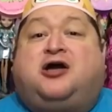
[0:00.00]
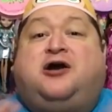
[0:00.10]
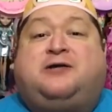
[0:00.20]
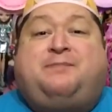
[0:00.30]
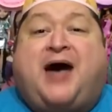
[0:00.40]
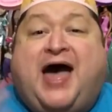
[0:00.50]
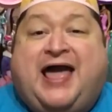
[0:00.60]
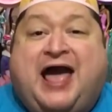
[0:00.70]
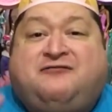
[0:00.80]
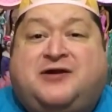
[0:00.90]

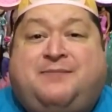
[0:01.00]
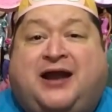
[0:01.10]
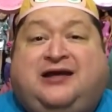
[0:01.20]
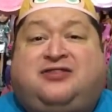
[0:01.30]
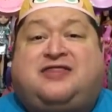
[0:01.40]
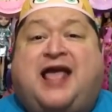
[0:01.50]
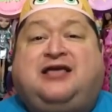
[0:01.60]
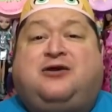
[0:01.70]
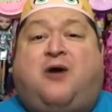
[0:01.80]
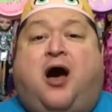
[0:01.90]
Goodbye, everybody.
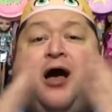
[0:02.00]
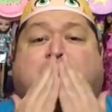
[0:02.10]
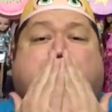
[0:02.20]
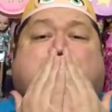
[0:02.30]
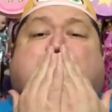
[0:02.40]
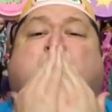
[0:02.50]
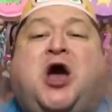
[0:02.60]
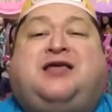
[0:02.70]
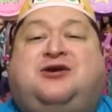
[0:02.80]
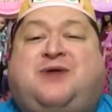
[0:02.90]
Thank you all.
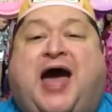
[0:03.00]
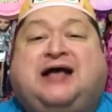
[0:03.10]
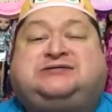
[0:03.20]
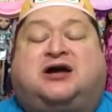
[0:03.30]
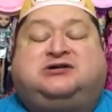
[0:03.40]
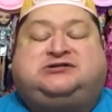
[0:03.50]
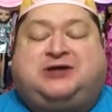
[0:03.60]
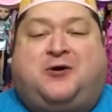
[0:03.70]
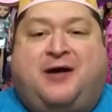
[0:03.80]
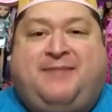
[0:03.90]
Mwah! You guys are
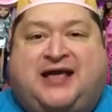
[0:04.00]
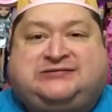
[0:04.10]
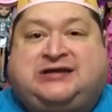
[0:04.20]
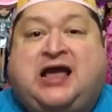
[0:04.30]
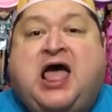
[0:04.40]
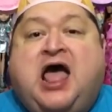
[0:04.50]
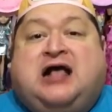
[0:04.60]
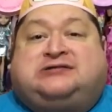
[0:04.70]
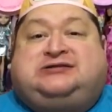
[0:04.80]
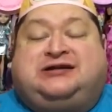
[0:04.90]
so amazing.
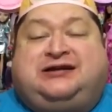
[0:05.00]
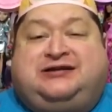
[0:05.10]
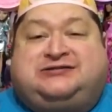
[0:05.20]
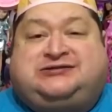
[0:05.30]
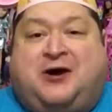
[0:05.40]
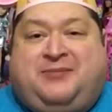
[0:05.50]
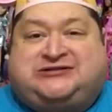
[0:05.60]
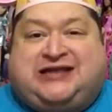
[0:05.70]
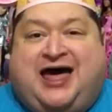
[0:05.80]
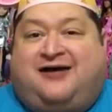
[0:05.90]
Sending you so
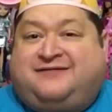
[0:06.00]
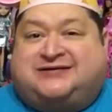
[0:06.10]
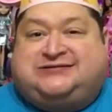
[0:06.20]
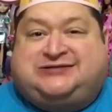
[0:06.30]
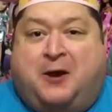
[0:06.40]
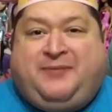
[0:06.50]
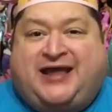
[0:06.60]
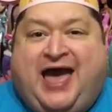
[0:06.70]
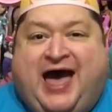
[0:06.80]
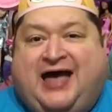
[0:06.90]
much love, so
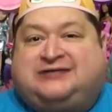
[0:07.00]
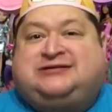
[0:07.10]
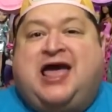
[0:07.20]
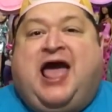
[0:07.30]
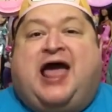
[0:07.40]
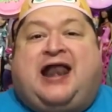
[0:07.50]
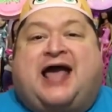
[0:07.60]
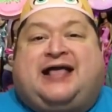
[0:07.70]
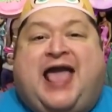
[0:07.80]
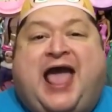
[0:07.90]
many hugs. And
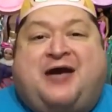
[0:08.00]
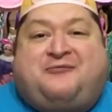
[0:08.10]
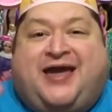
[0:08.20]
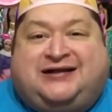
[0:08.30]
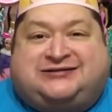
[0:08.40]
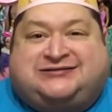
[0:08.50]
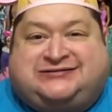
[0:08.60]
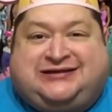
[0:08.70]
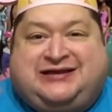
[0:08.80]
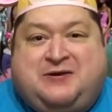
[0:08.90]
I can't wait to
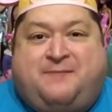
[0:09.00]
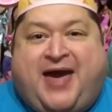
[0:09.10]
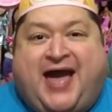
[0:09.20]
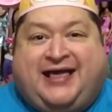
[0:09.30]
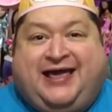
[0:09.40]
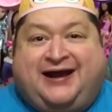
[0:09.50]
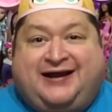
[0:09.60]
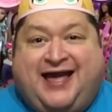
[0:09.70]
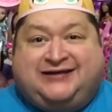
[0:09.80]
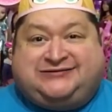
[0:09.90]
see you back here
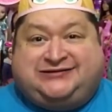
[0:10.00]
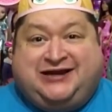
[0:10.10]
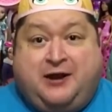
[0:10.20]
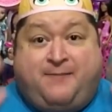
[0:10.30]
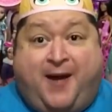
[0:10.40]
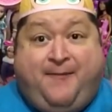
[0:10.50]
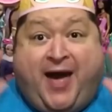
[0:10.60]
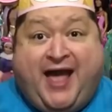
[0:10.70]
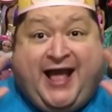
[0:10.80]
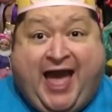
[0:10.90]
next year.
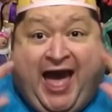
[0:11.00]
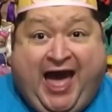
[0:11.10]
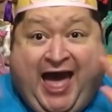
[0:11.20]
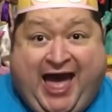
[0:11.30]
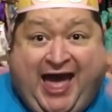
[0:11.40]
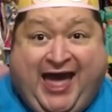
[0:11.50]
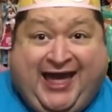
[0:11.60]
Bye-bye, guys.